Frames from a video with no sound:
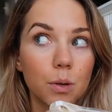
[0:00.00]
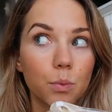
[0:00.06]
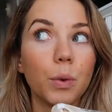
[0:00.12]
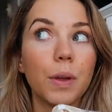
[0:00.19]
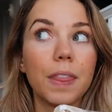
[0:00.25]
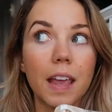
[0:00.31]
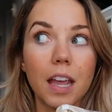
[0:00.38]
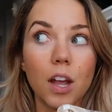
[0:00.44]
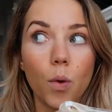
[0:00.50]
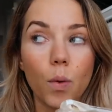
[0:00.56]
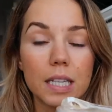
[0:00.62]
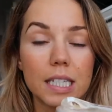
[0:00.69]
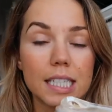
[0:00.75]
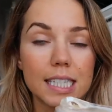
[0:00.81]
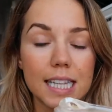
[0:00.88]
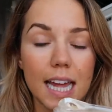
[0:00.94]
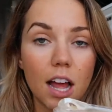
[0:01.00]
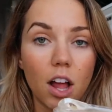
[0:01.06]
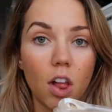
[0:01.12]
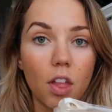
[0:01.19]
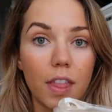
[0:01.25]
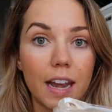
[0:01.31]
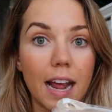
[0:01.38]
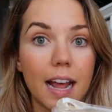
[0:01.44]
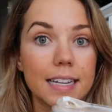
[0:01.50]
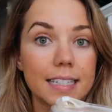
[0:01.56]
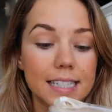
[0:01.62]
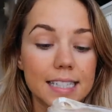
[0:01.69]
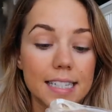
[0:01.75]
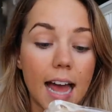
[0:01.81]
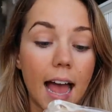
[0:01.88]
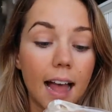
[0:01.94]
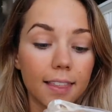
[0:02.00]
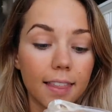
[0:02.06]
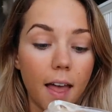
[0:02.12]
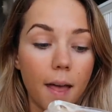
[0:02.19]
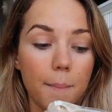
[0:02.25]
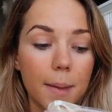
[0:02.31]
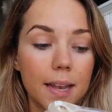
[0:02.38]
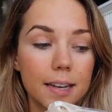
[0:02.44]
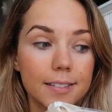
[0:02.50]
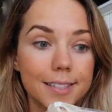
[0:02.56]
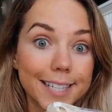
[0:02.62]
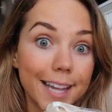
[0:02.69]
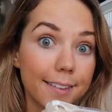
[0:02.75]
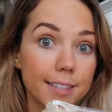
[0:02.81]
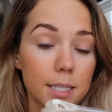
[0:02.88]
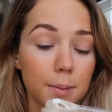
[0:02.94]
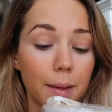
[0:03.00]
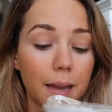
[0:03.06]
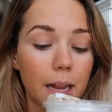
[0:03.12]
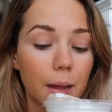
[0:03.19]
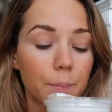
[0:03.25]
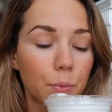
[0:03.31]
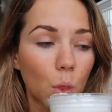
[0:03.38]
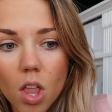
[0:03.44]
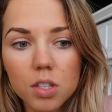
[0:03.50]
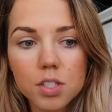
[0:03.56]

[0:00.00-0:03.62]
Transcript: And when they go on sale, then I can snag them and save some money.